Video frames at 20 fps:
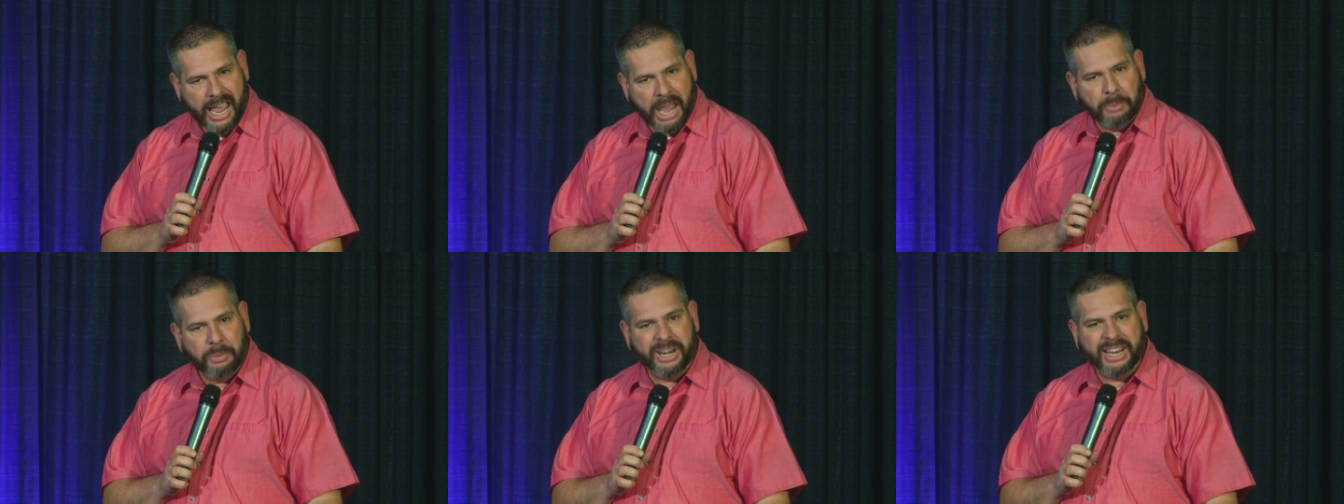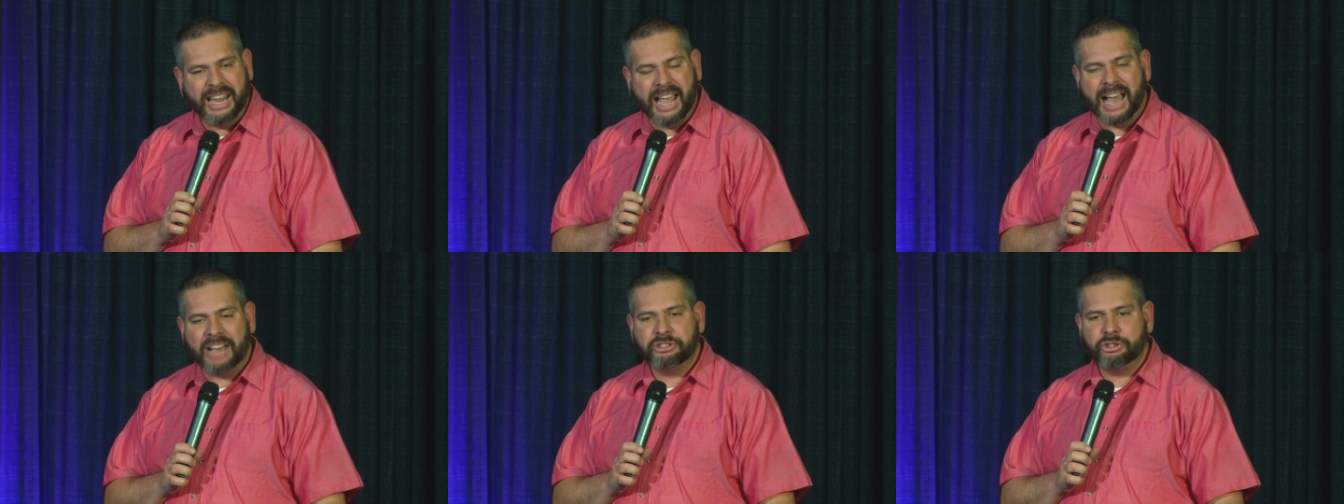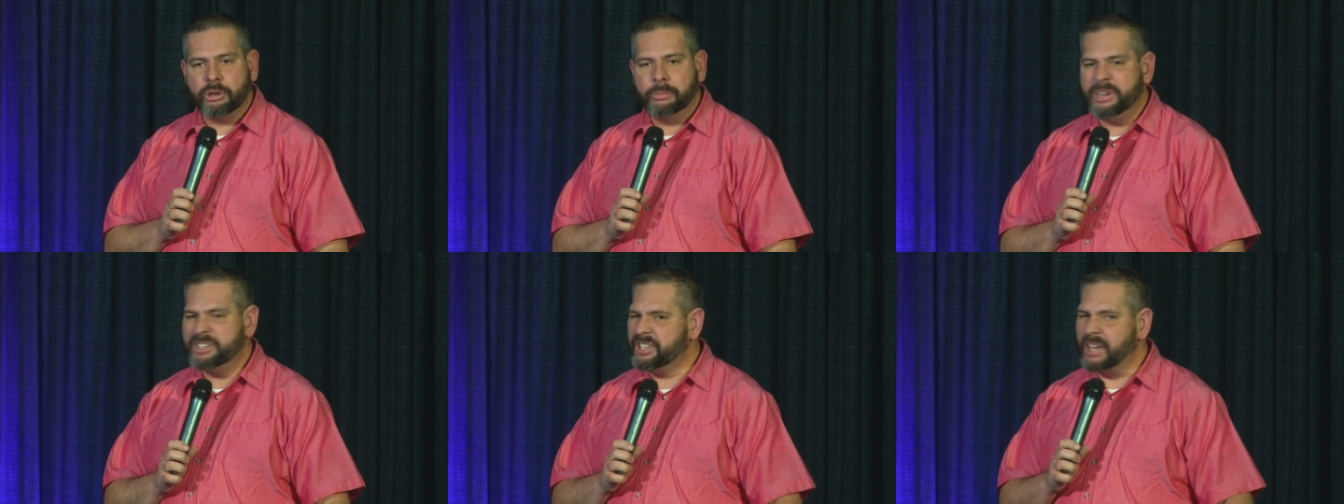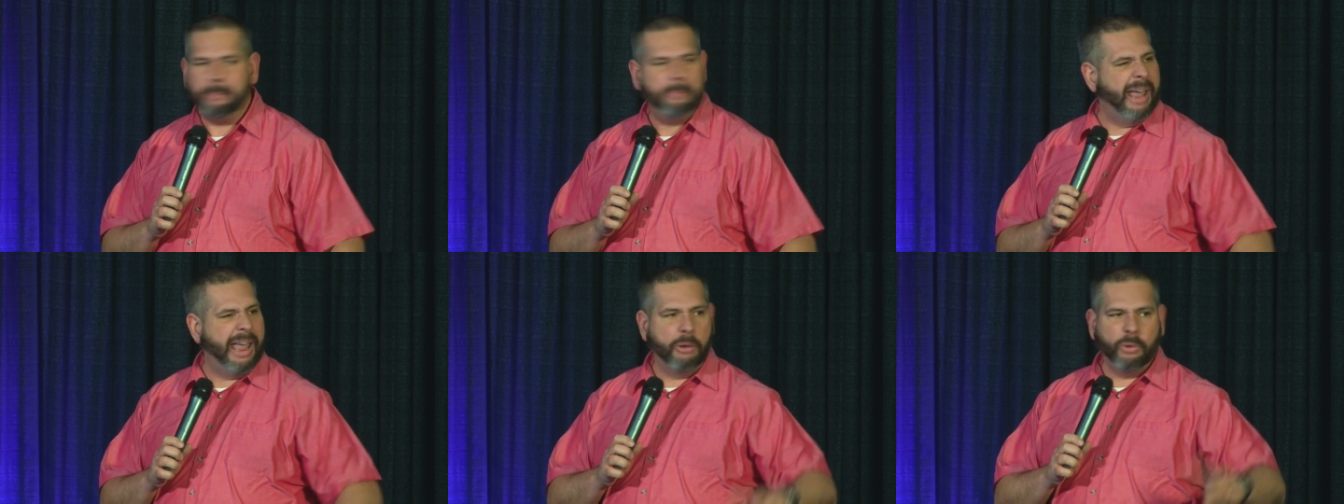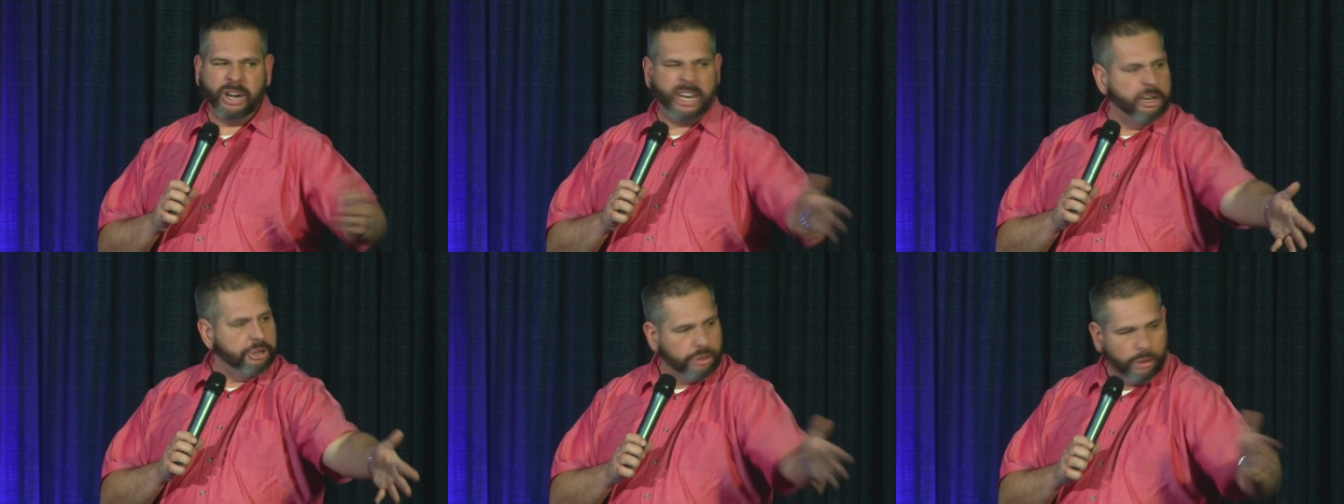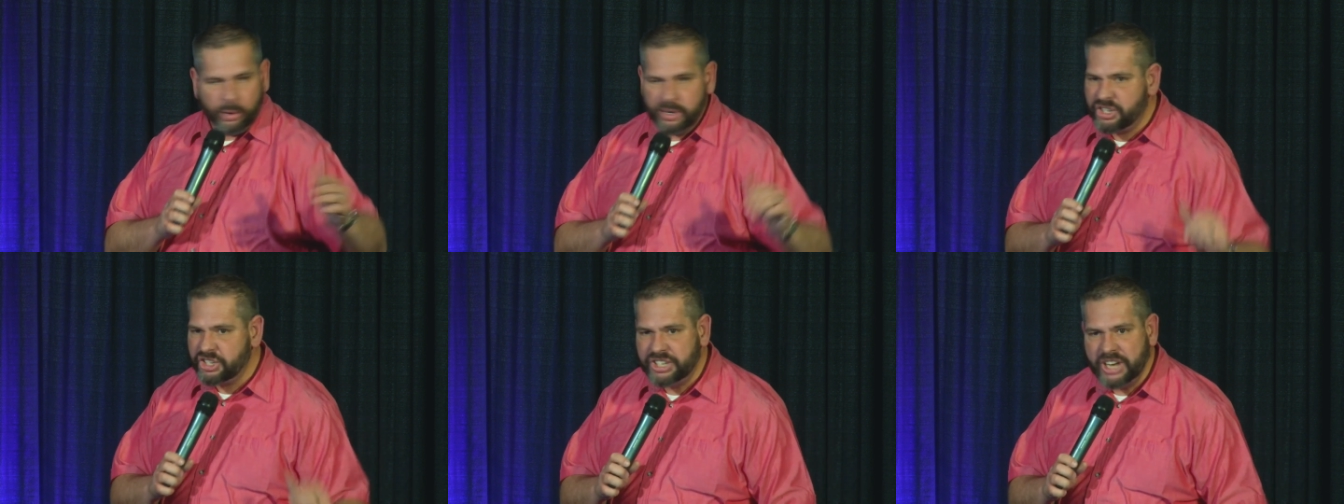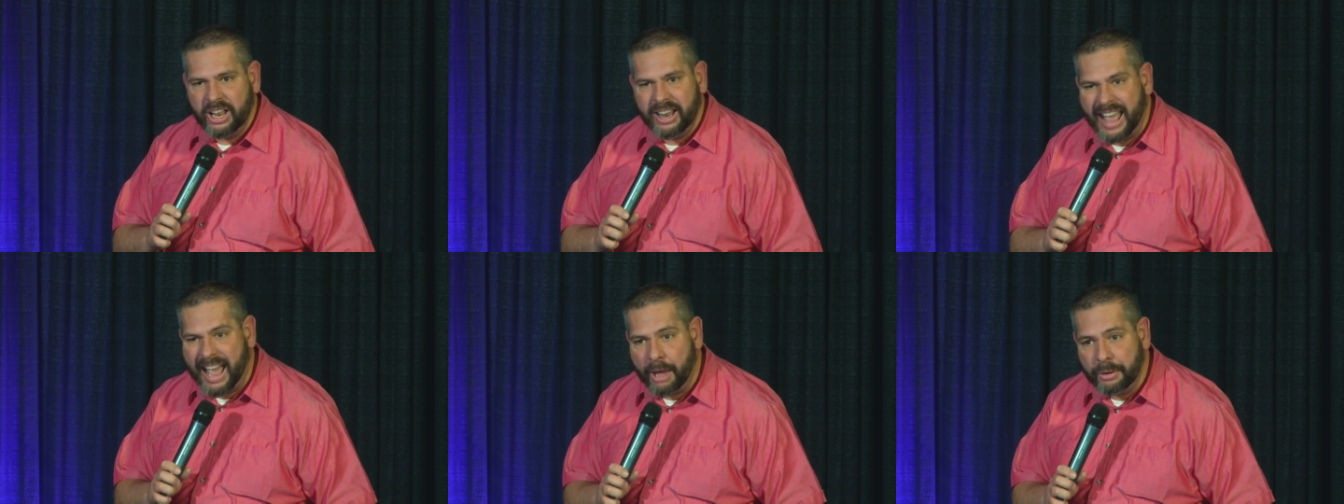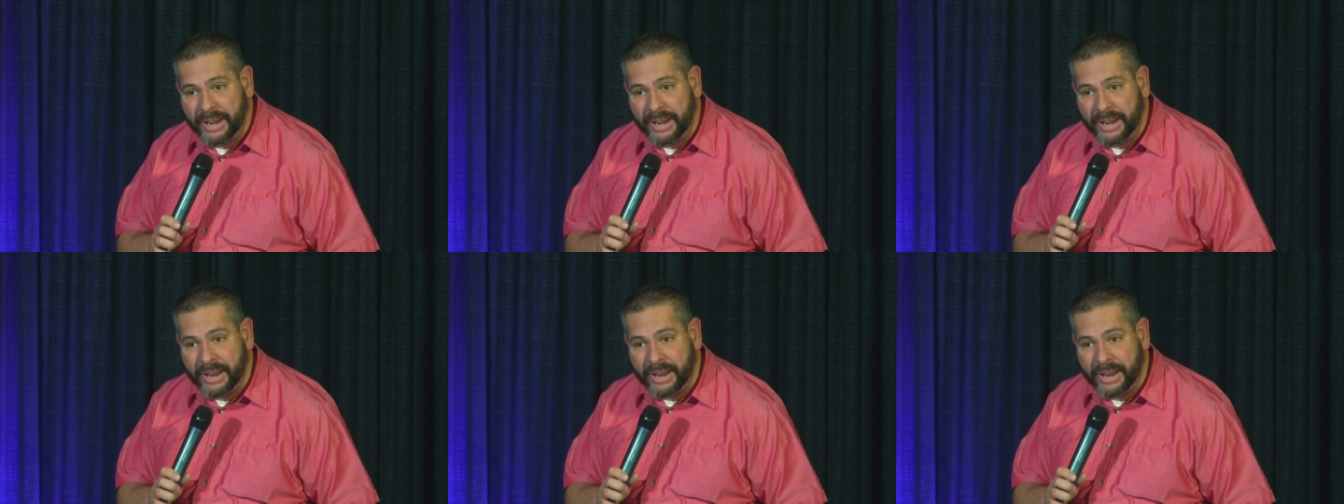And when he got to him, he said, Man, what are you doing still